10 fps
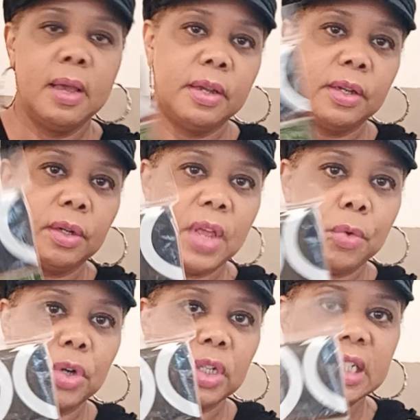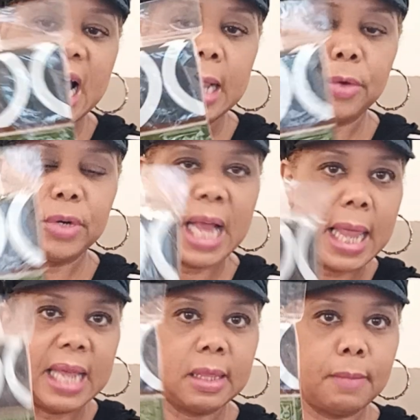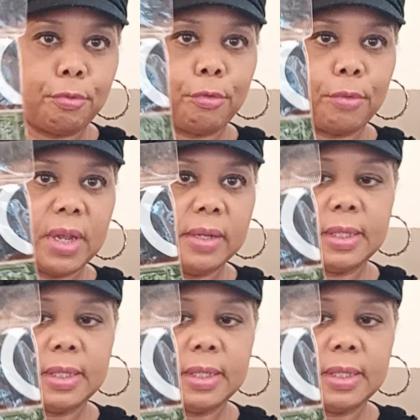they were $1, and I like the print.